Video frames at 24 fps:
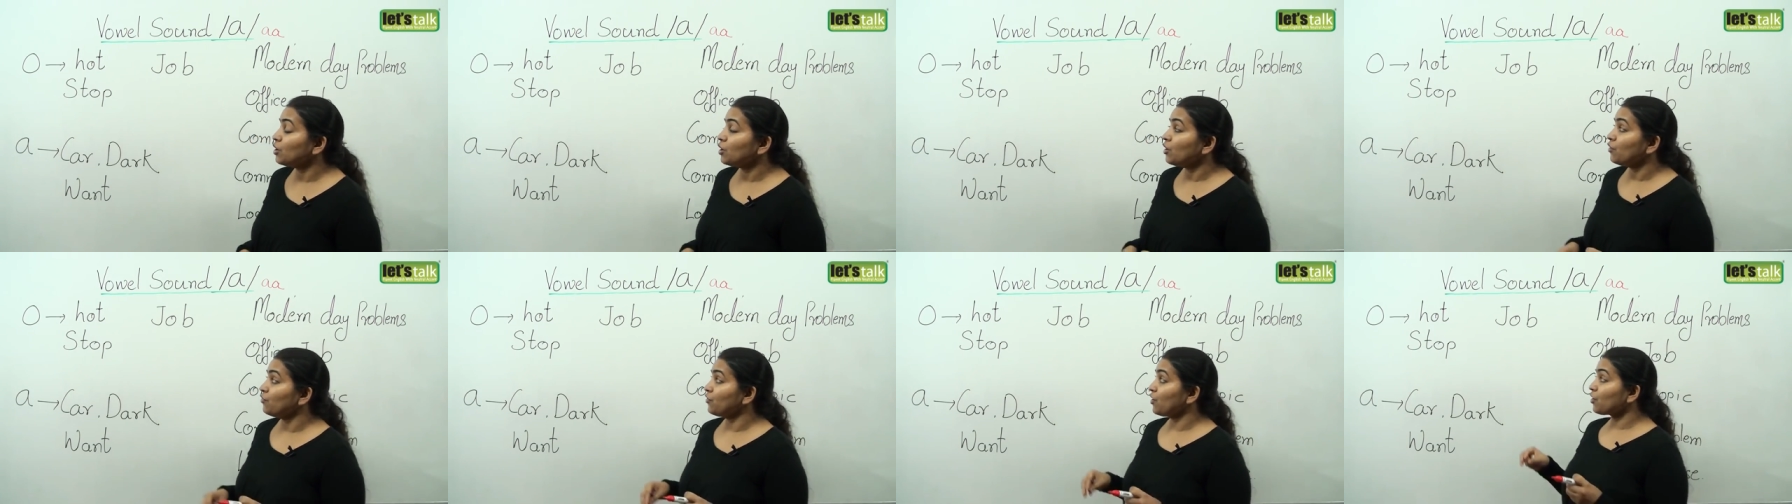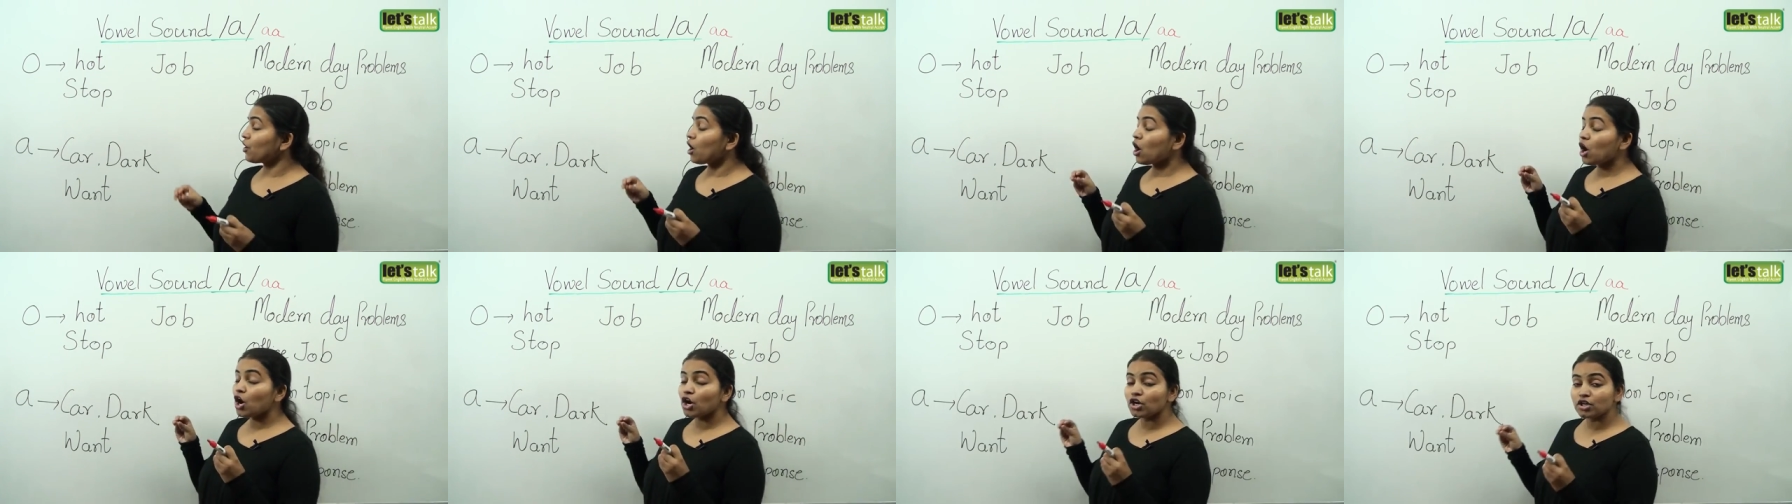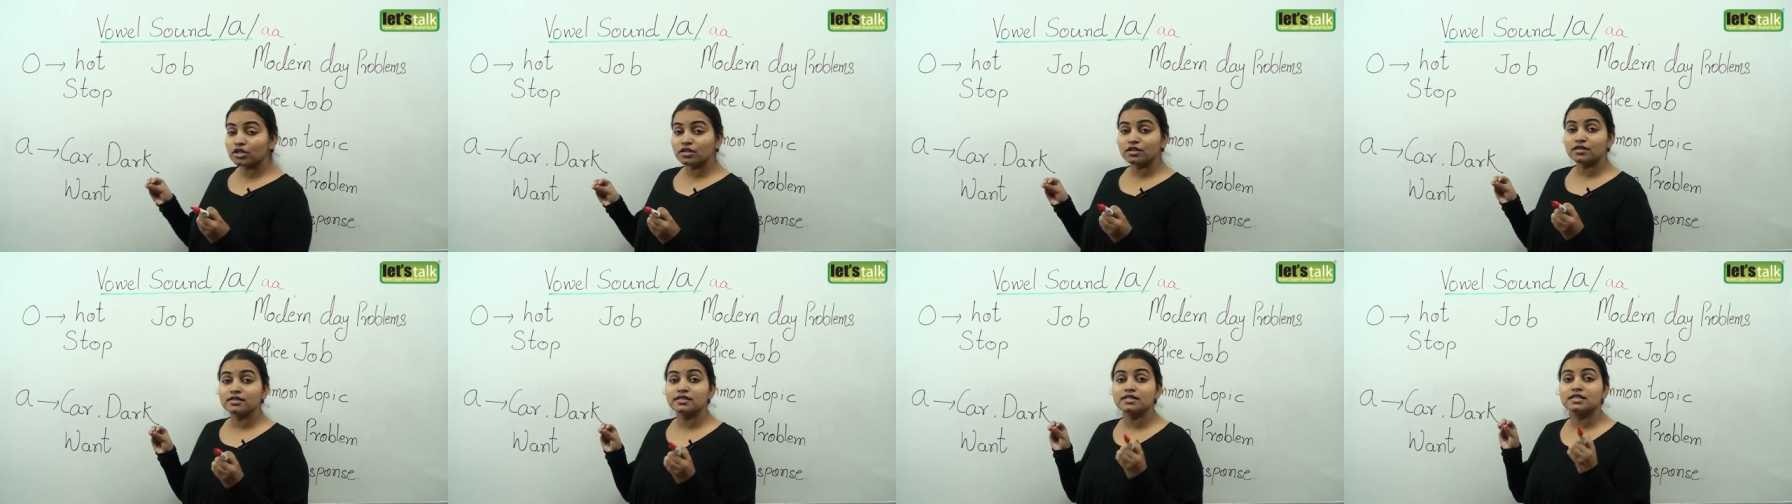There
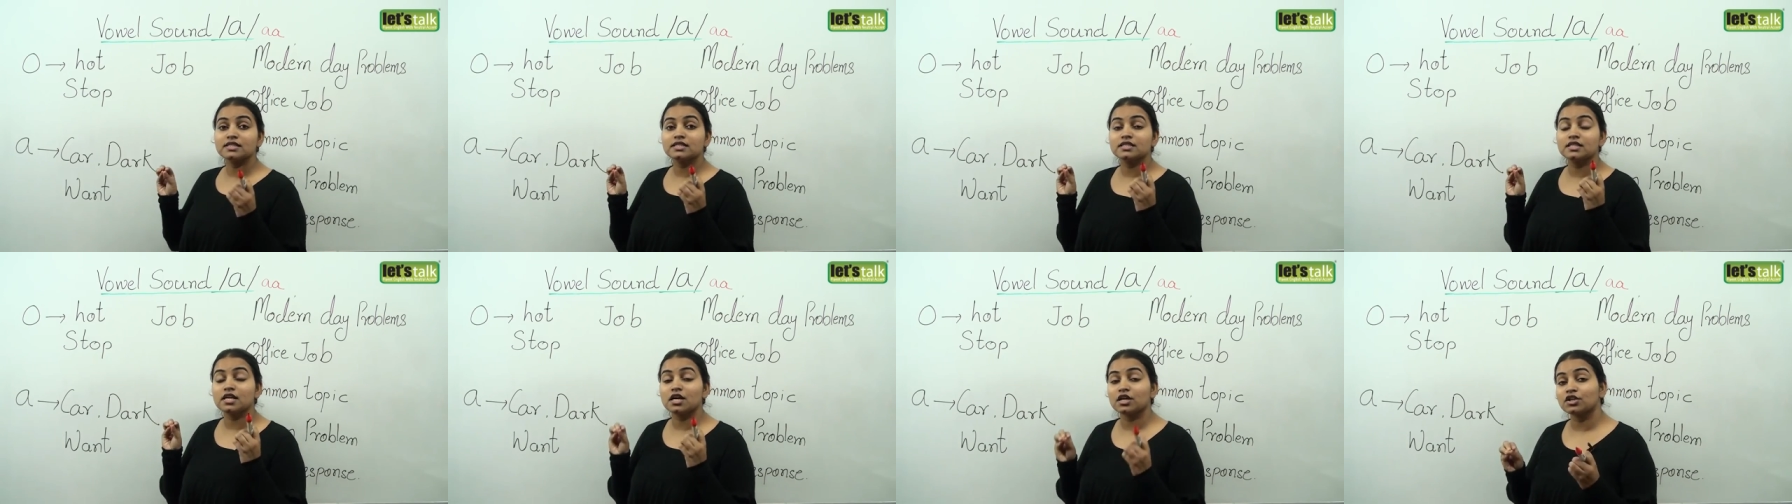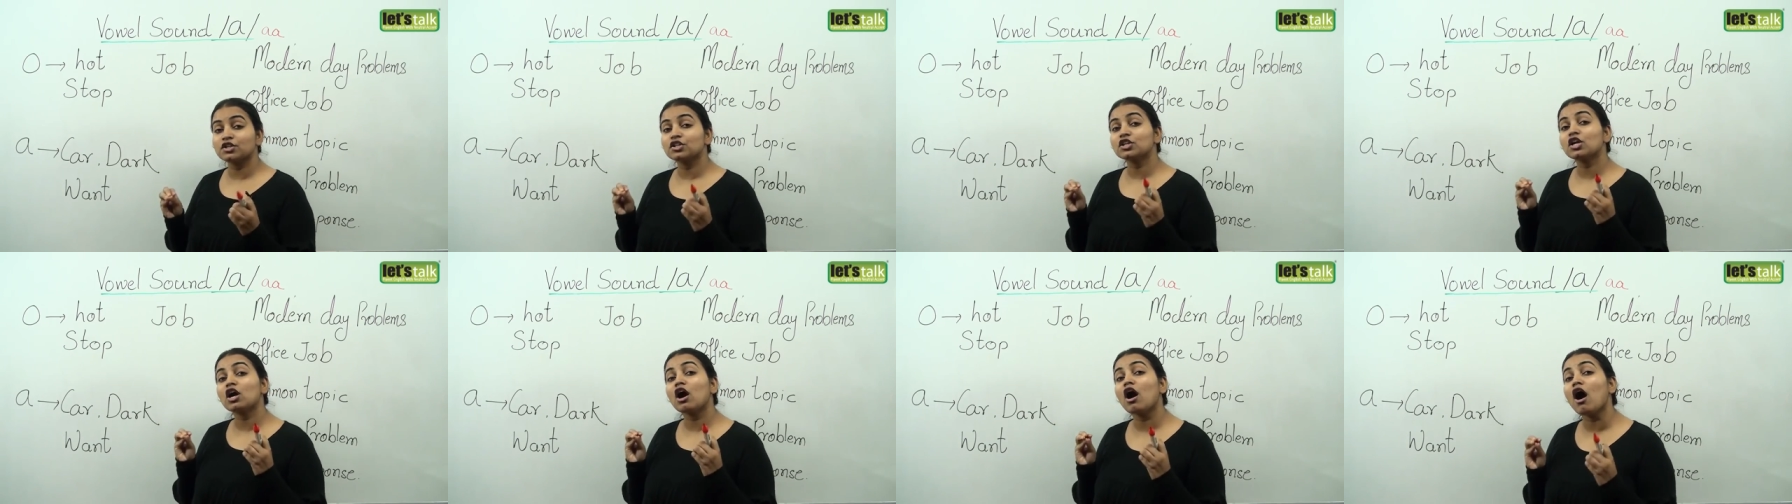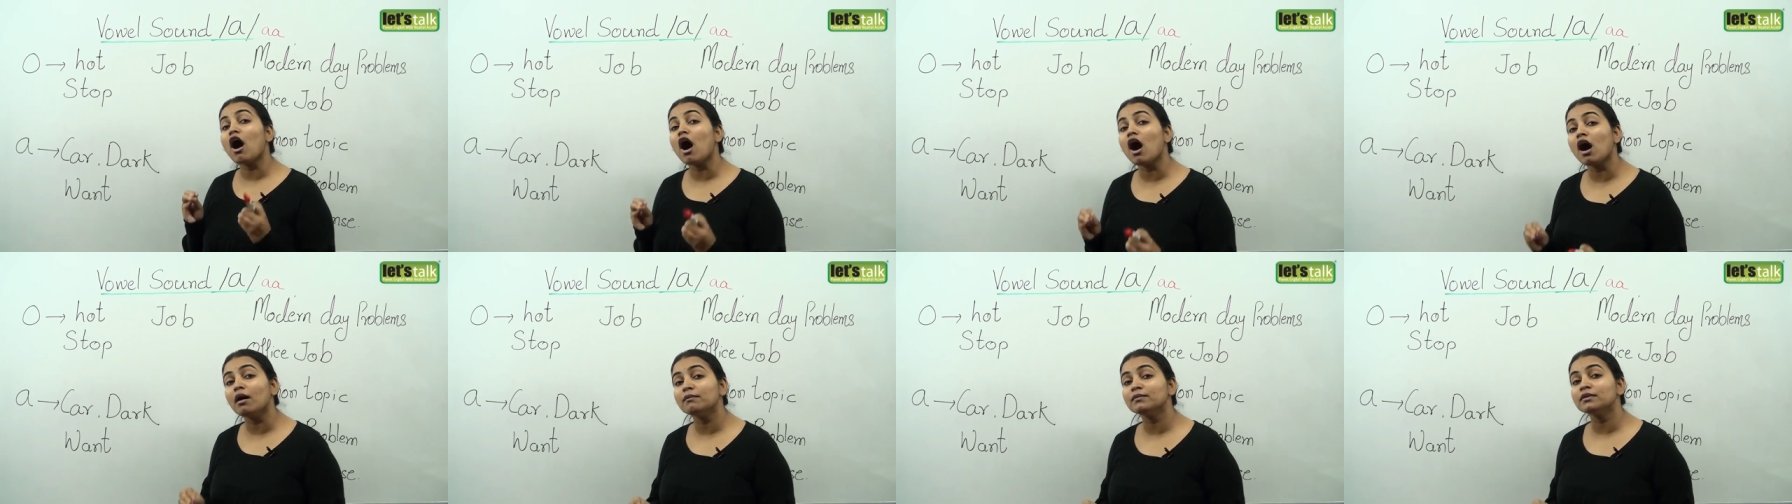are certain
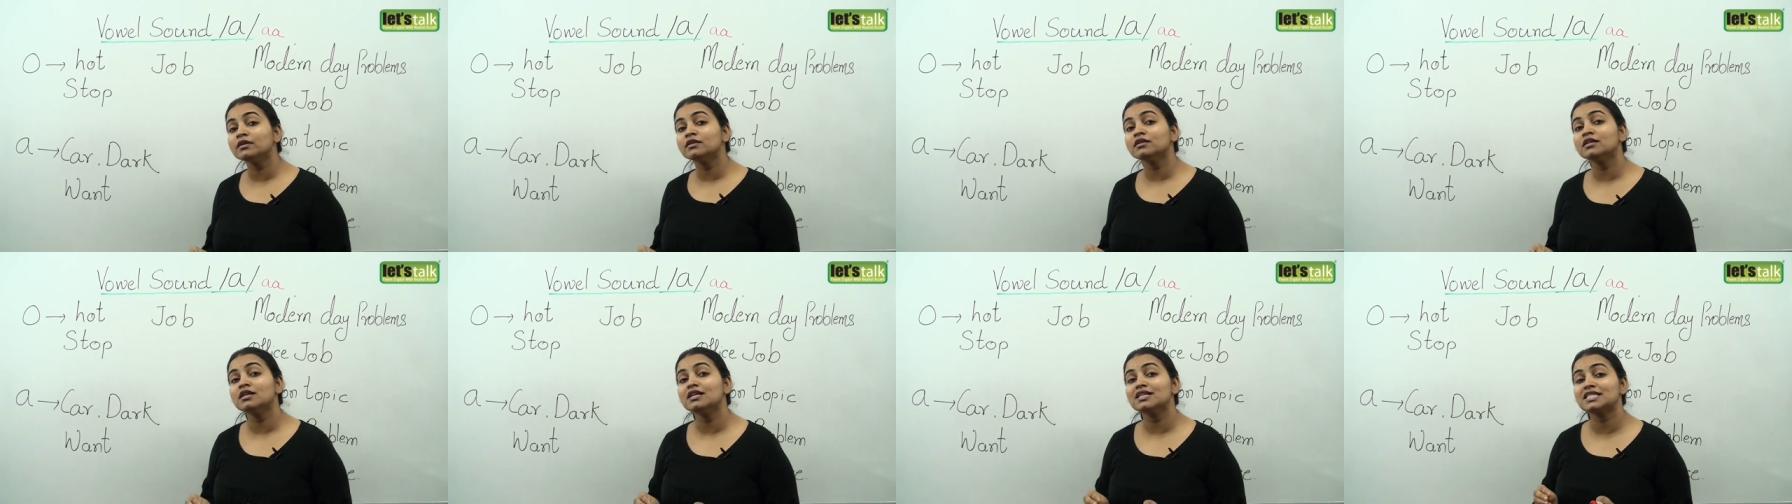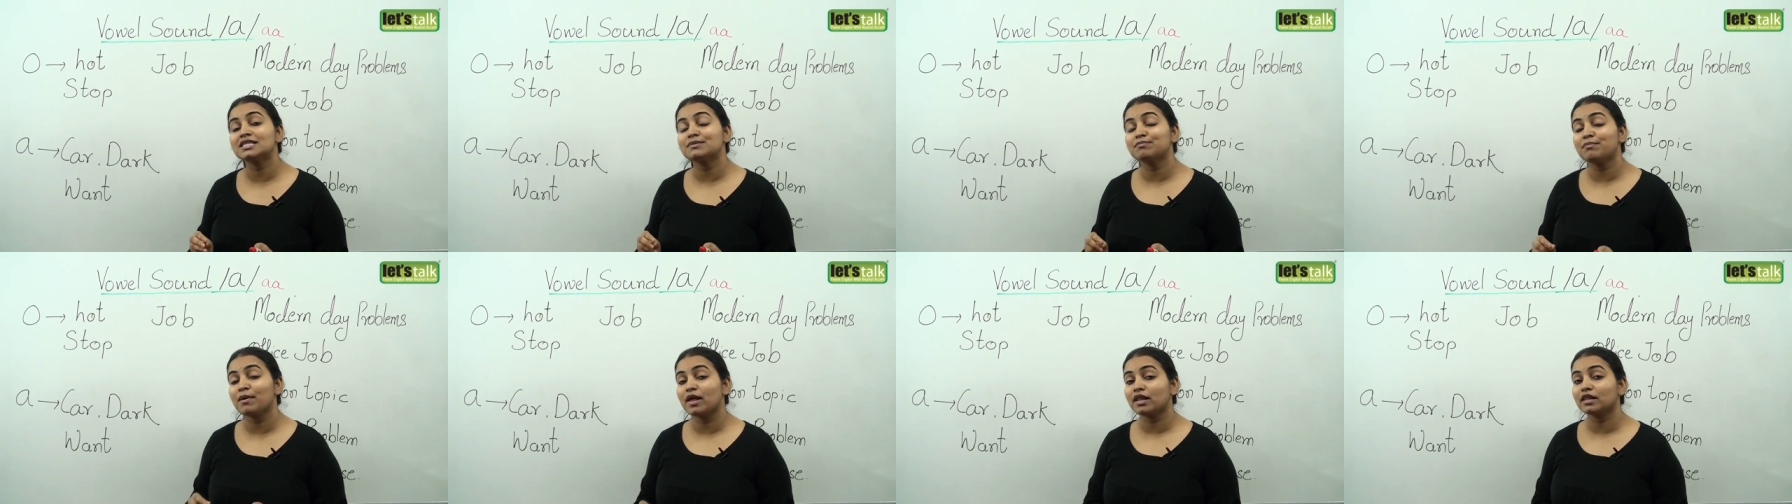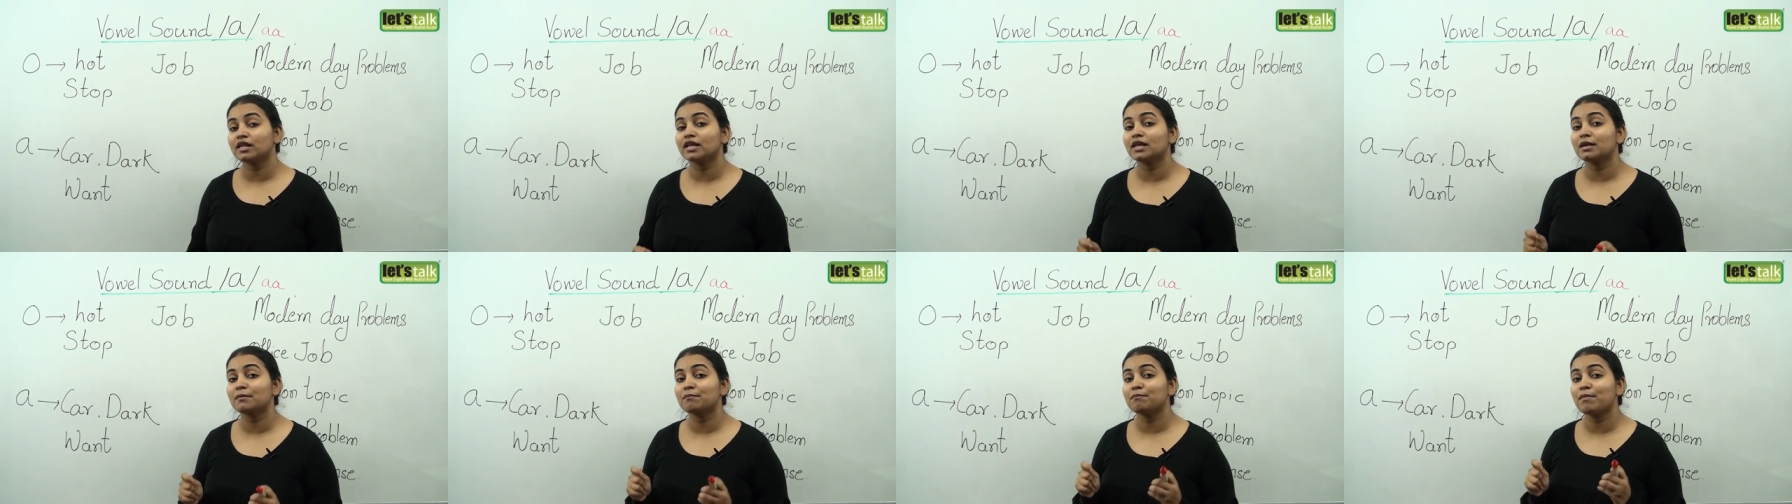common
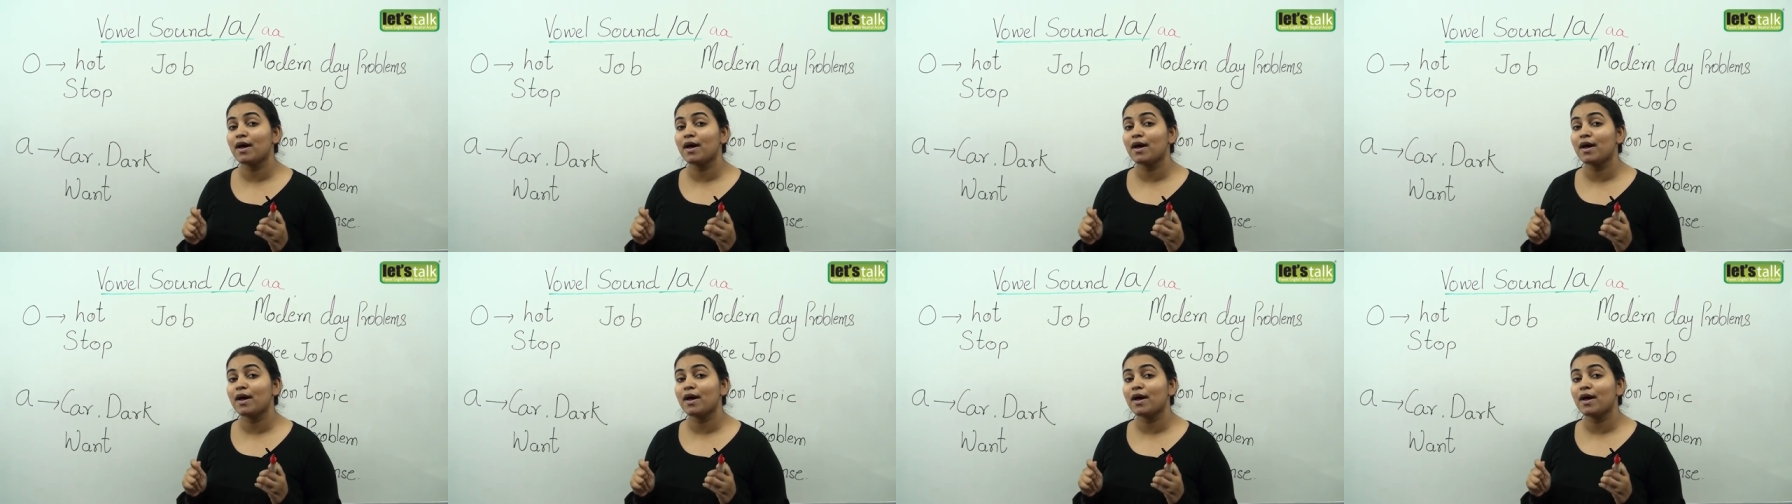spelling